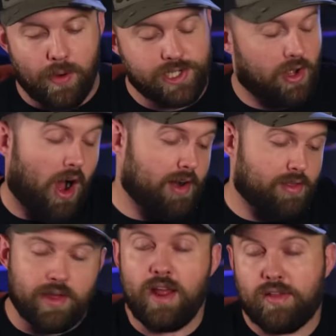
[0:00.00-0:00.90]
which nice.
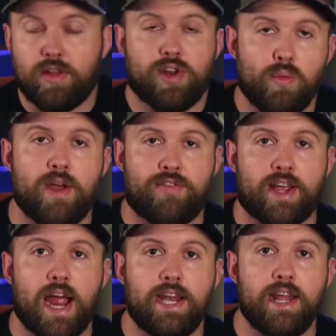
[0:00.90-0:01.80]
honestly is a
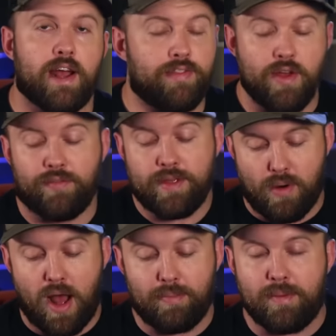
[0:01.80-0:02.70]
terrific idea. Good work. The only
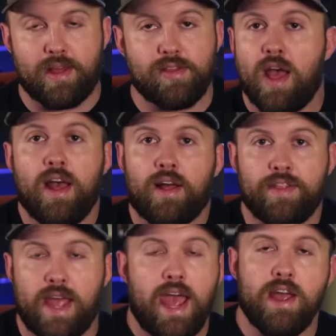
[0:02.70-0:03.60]
problem is
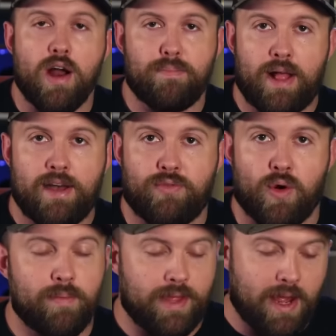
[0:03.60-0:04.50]
the A R
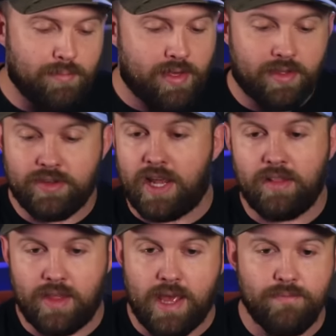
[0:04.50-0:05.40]
platform, the M
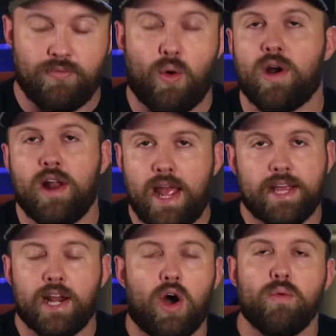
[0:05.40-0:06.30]
sixteen, the M four,
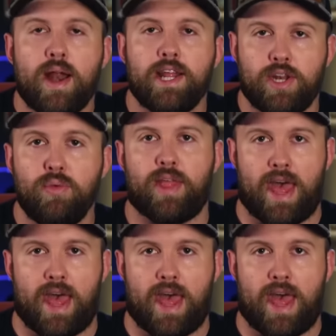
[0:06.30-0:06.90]
it can already do